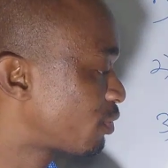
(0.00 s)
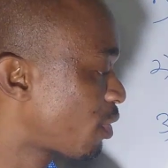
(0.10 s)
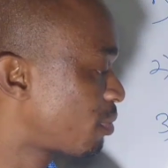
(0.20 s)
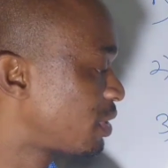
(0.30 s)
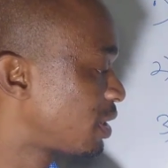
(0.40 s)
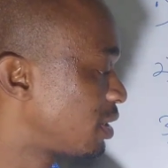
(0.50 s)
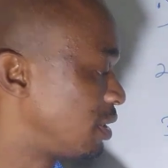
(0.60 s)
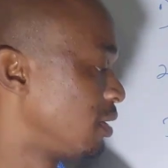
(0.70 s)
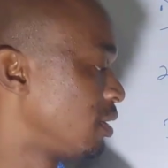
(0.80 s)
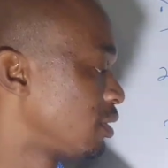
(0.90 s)
from the
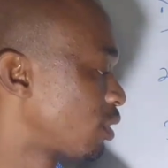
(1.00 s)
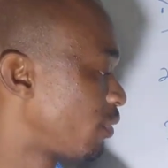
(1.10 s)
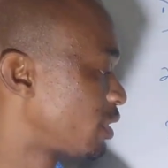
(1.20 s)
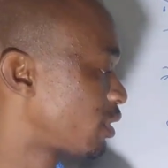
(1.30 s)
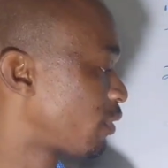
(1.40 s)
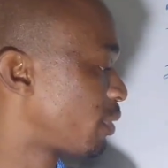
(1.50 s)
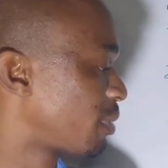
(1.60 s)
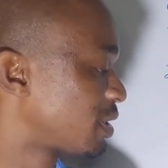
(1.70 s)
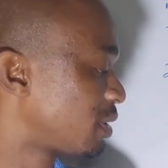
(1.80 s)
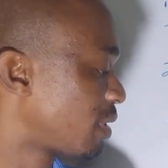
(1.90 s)
surface of a
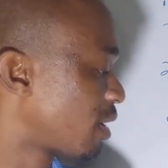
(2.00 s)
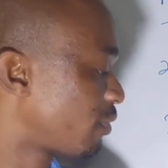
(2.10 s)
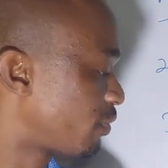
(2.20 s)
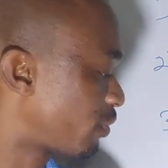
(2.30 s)
material.